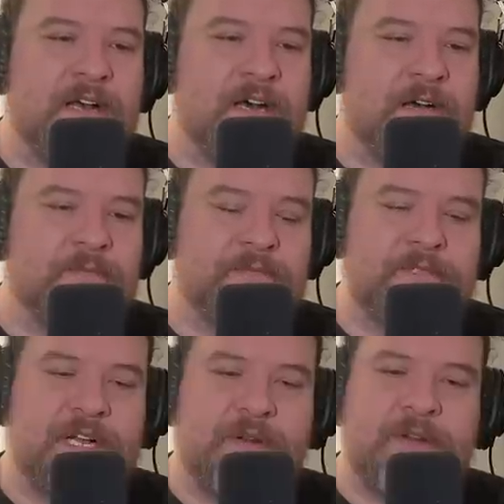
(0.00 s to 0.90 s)
Um,
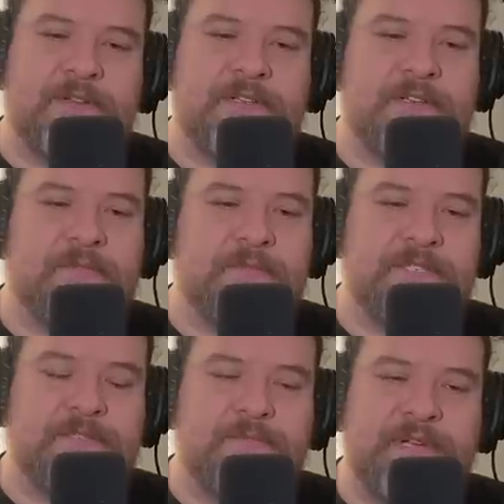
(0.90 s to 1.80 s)
shout out to
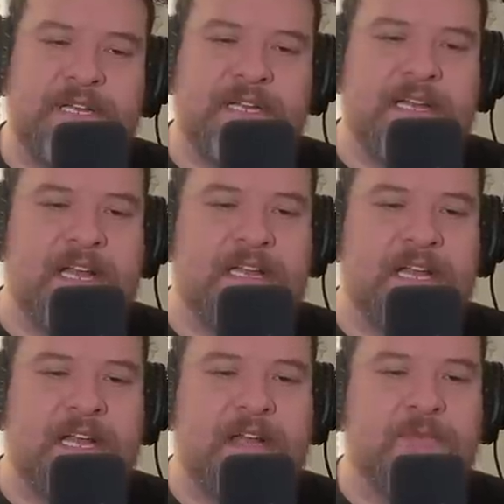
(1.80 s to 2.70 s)
Mr. Big,
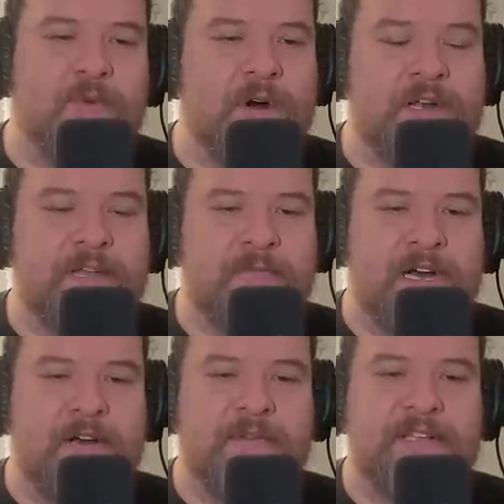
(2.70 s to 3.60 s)
aka Milwaukee
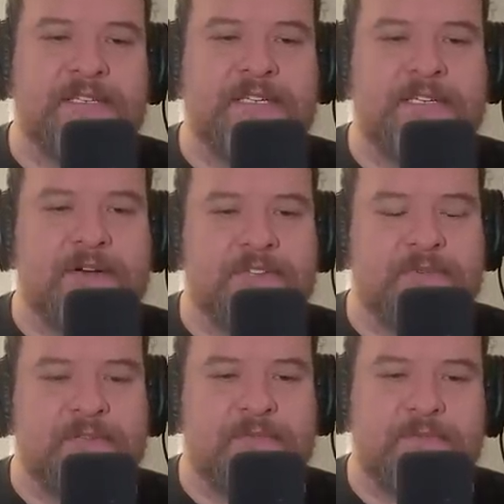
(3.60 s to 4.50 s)
Mob. He, he's always
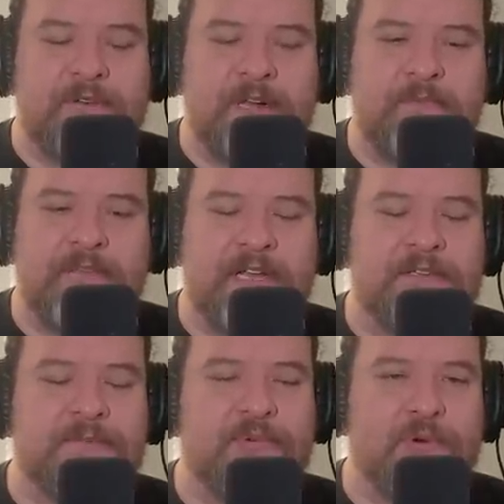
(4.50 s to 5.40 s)
been a, a
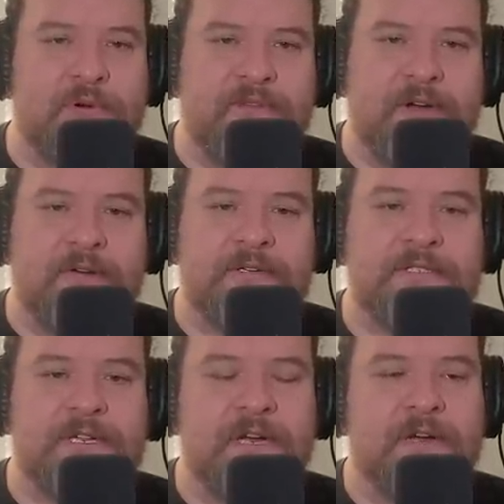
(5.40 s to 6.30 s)
big supporter of
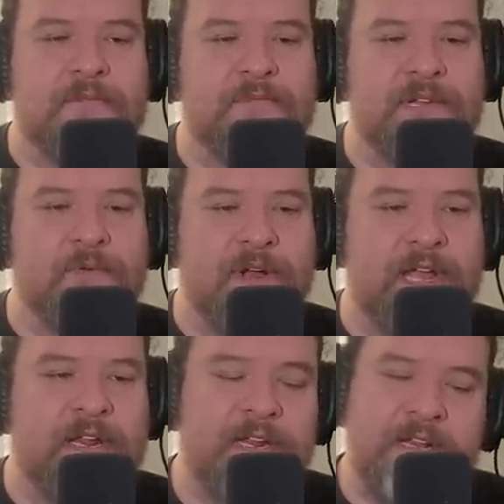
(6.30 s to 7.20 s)
ours. Uh, big
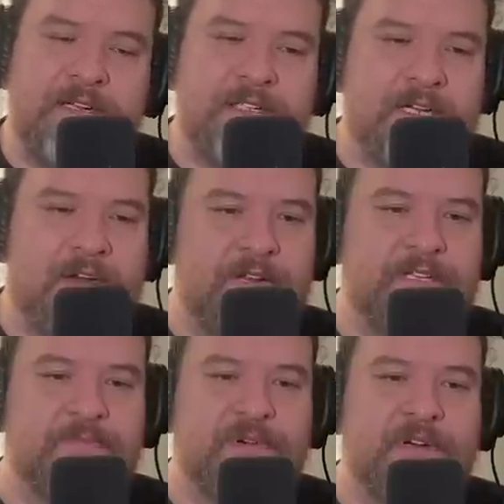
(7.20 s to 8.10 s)
Wayne, check out
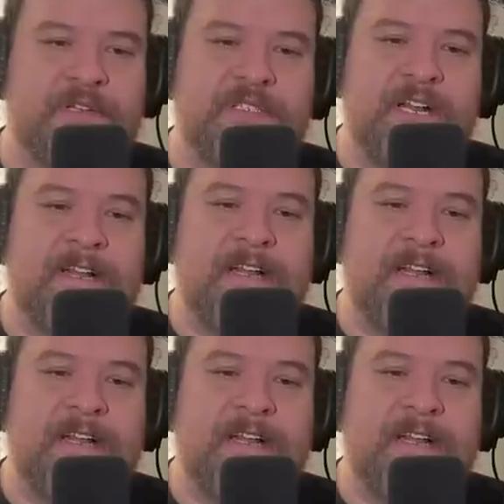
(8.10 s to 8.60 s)
his books.